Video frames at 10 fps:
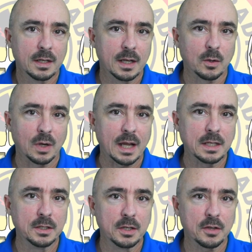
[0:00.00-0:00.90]
Now,
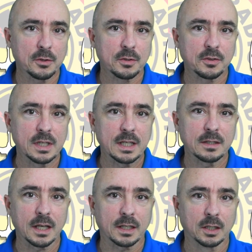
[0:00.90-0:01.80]
another
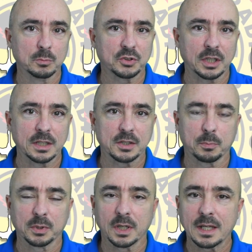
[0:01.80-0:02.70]
thing that comes
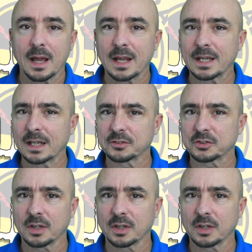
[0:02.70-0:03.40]
into play, and guys,